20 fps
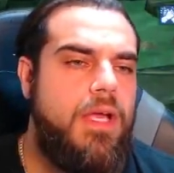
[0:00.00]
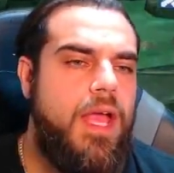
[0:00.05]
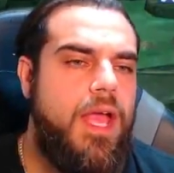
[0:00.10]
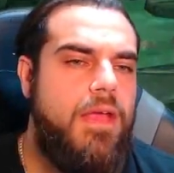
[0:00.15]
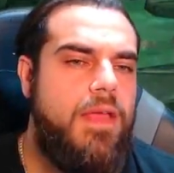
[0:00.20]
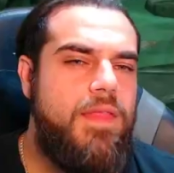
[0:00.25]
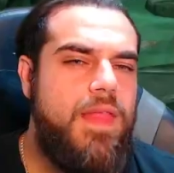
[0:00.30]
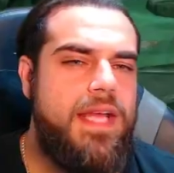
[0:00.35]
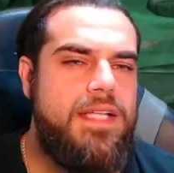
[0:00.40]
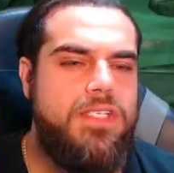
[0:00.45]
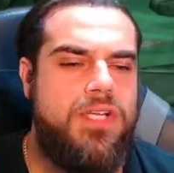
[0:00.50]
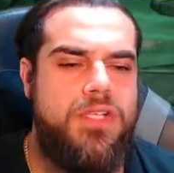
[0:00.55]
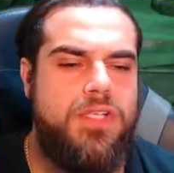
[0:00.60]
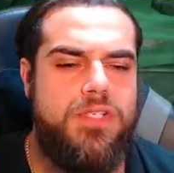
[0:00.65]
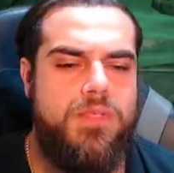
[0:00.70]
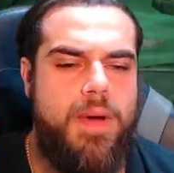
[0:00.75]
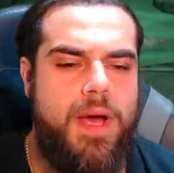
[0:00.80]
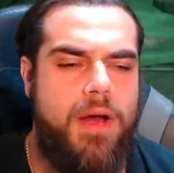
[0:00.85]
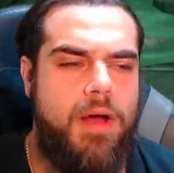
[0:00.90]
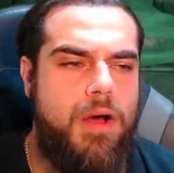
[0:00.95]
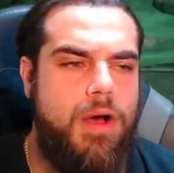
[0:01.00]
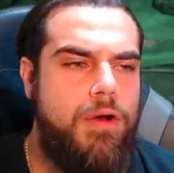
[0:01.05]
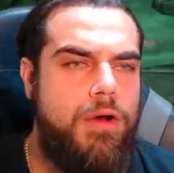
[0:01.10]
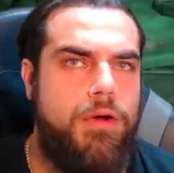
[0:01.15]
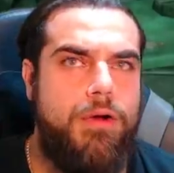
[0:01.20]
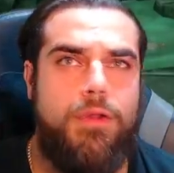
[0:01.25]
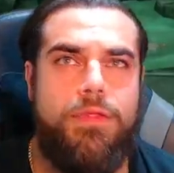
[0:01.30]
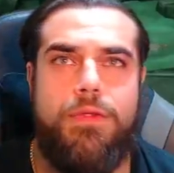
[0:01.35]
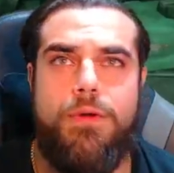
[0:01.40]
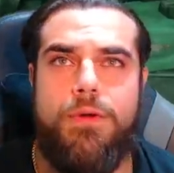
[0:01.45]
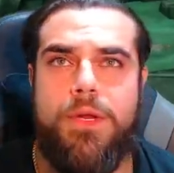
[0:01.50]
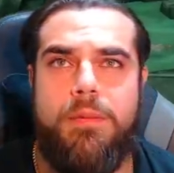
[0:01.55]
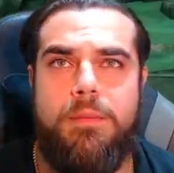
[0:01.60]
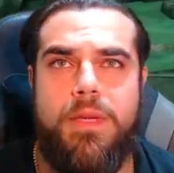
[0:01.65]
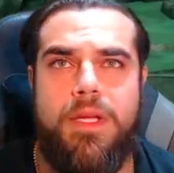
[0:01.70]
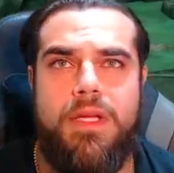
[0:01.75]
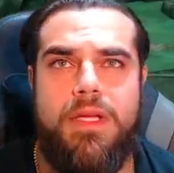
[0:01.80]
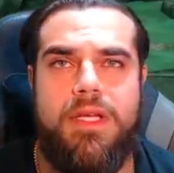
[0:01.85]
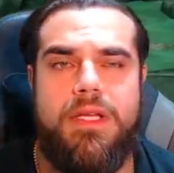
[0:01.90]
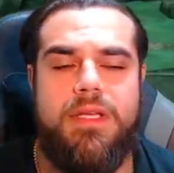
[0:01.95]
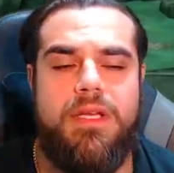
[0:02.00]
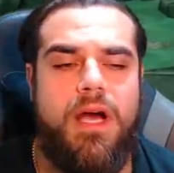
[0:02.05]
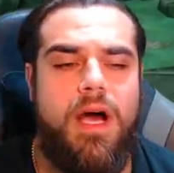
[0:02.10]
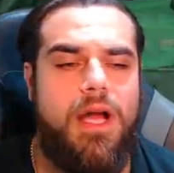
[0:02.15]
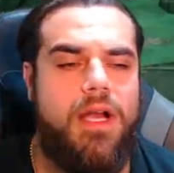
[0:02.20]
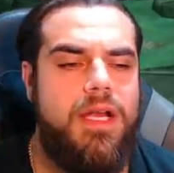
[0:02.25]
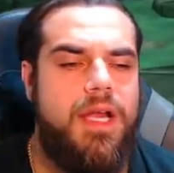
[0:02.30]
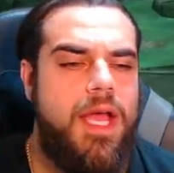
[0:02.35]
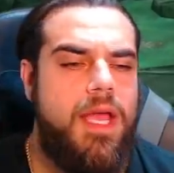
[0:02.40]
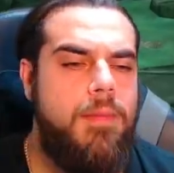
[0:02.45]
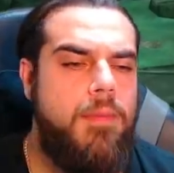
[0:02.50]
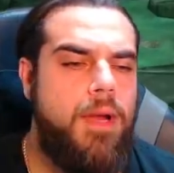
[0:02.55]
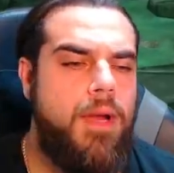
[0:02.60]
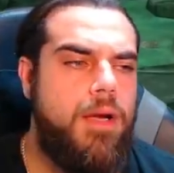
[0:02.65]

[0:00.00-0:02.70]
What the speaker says: and that does about 130 million on that.